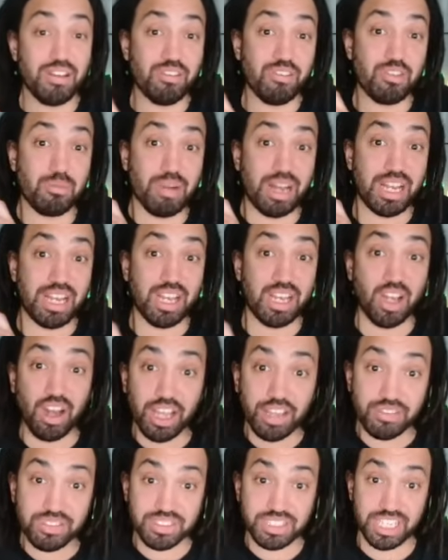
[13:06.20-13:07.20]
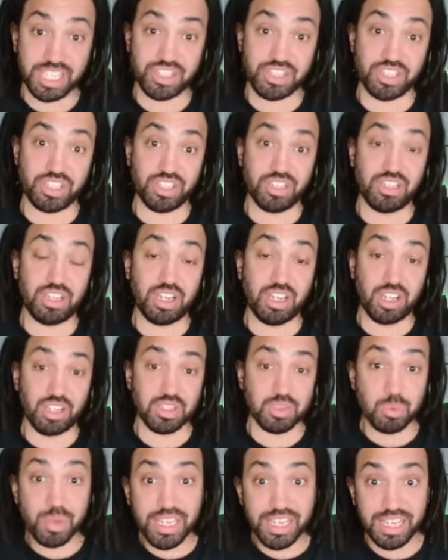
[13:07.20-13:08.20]
for my live session
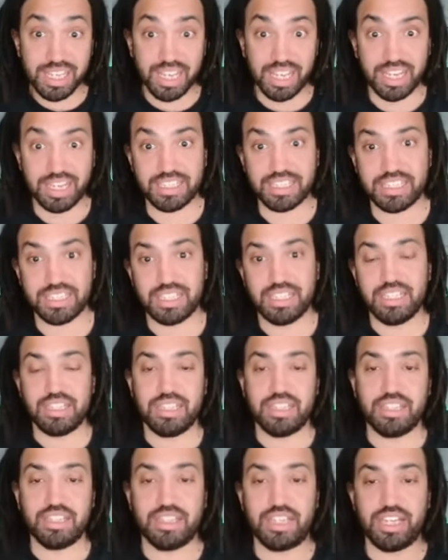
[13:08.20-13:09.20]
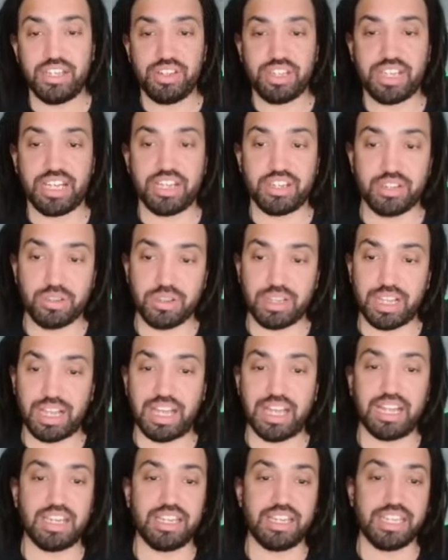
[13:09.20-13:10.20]
last weekend, then you can do
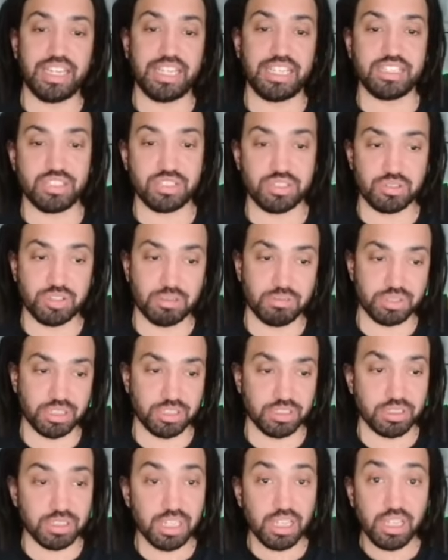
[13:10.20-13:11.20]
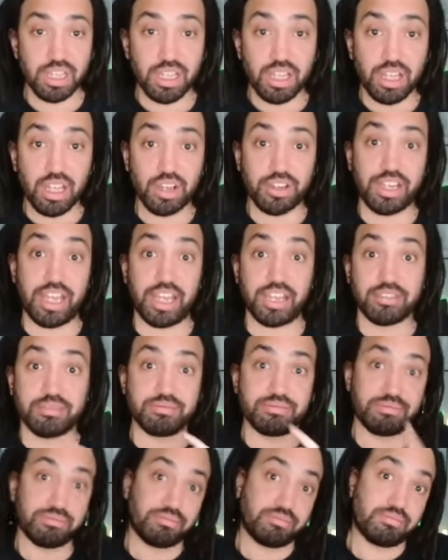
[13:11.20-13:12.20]
that. Link in the description. Okay,
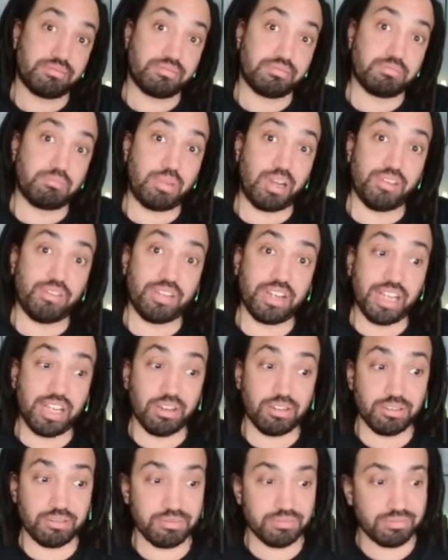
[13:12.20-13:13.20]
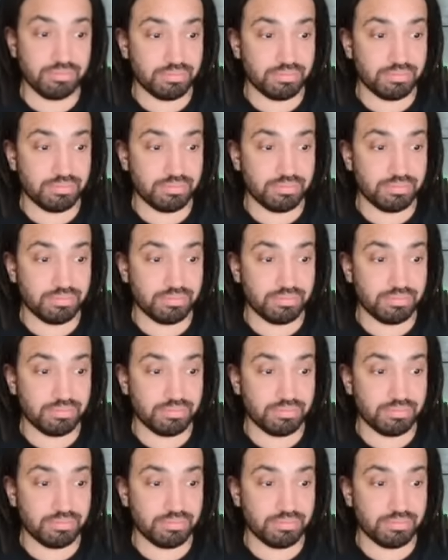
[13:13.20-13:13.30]
bye for now.